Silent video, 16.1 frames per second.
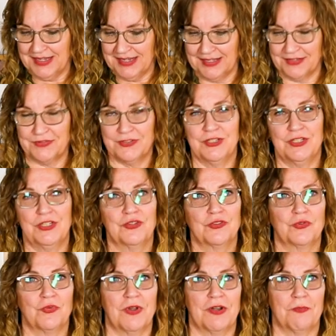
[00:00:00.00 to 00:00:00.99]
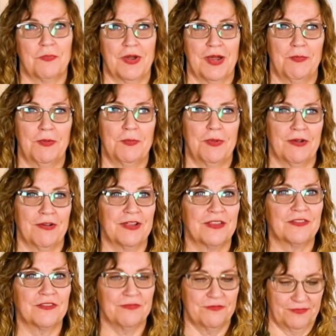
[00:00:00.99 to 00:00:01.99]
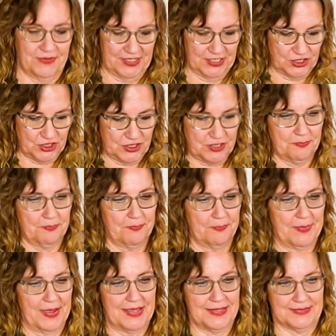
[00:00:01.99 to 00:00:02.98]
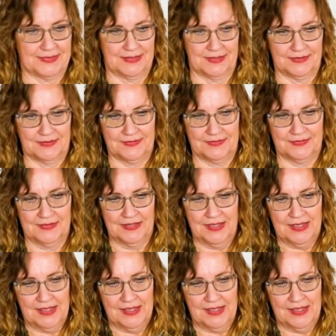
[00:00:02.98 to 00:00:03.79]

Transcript: is to use one of Brambleberry's finished bases.